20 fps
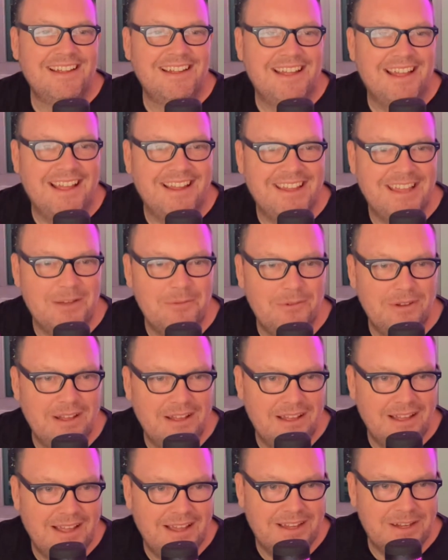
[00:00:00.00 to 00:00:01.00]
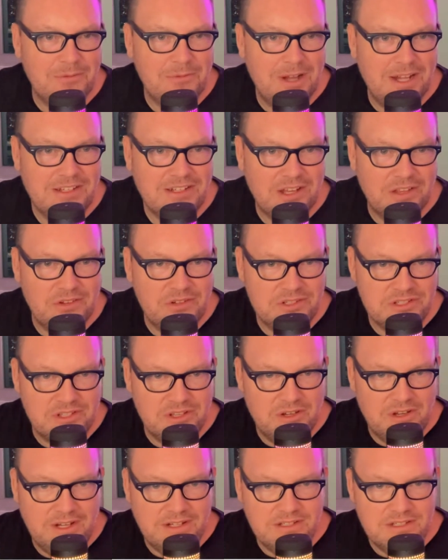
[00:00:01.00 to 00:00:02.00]
I can watch others
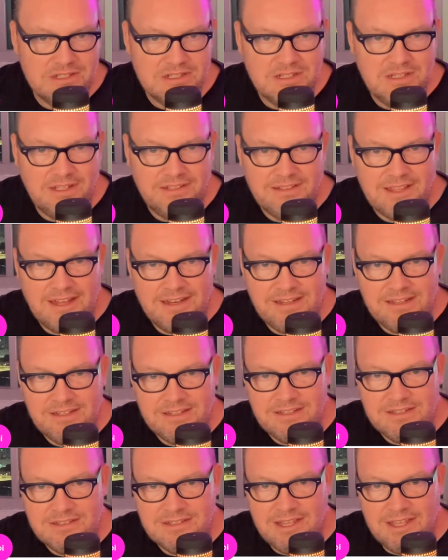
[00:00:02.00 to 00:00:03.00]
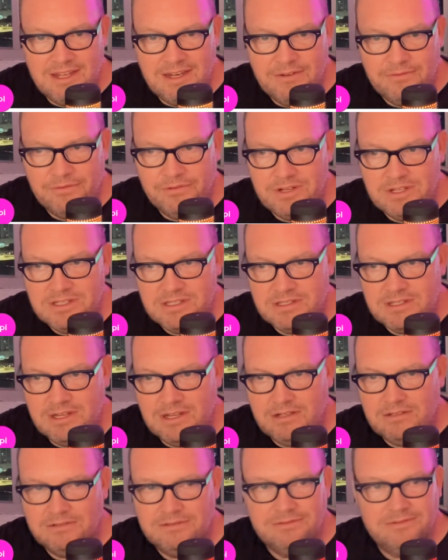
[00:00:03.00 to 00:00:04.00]
though. I just clicked on his and it freezes
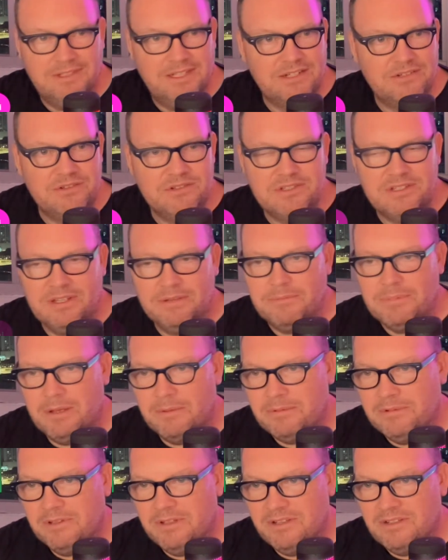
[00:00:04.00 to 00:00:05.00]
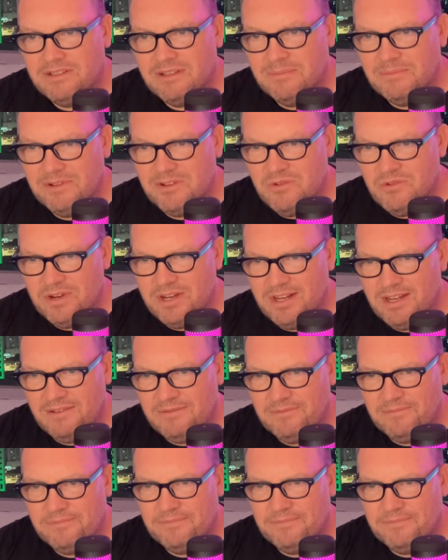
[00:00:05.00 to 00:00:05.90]
now. Interesting, Peppy. There's something going on.